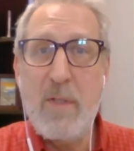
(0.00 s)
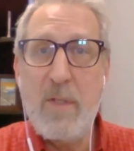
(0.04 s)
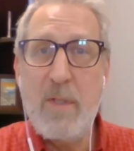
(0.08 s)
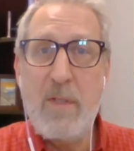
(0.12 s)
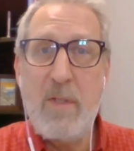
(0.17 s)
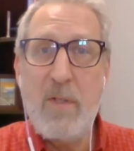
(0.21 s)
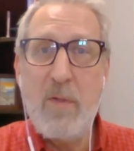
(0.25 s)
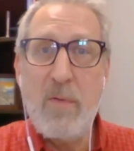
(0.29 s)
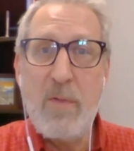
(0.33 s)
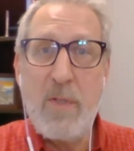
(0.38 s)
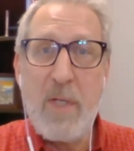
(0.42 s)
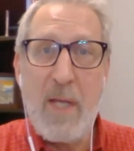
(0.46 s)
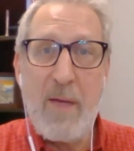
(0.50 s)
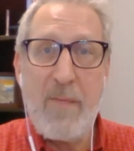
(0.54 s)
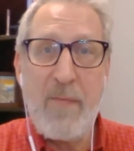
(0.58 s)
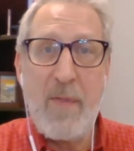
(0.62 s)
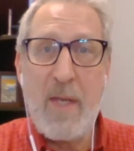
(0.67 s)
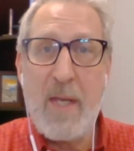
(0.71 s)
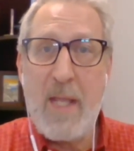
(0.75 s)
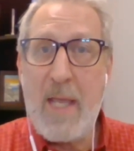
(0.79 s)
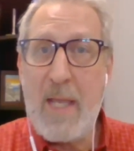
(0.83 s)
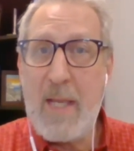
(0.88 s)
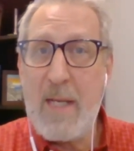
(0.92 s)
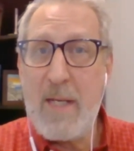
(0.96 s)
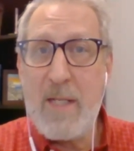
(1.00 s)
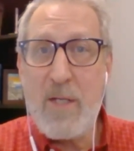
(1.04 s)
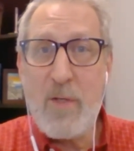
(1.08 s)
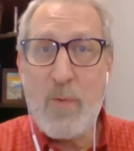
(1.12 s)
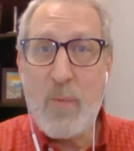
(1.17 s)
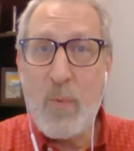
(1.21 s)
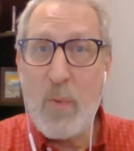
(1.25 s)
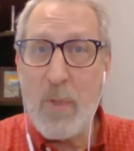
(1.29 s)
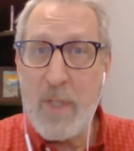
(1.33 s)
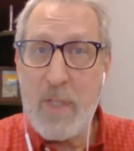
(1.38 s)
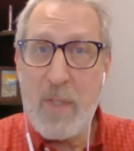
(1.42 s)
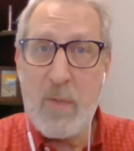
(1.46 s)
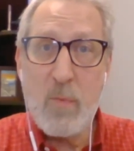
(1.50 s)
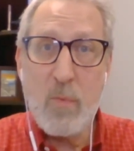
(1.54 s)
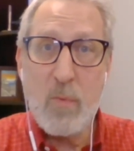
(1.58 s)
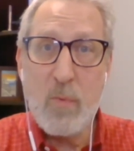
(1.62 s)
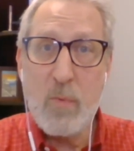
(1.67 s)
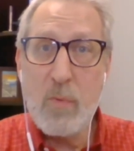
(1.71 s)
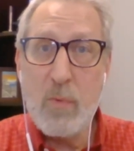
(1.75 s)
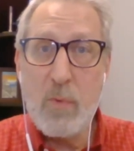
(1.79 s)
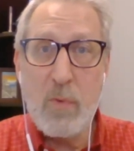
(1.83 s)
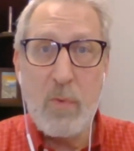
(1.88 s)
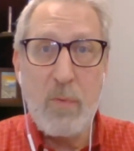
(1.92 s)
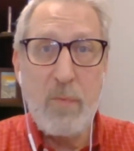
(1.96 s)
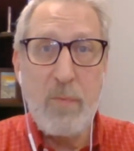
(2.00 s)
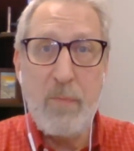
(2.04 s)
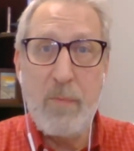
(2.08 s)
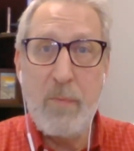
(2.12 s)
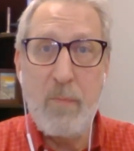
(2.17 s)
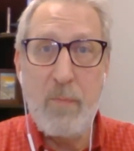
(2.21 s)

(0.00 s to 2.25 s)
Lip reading: you have that 80-20 rule,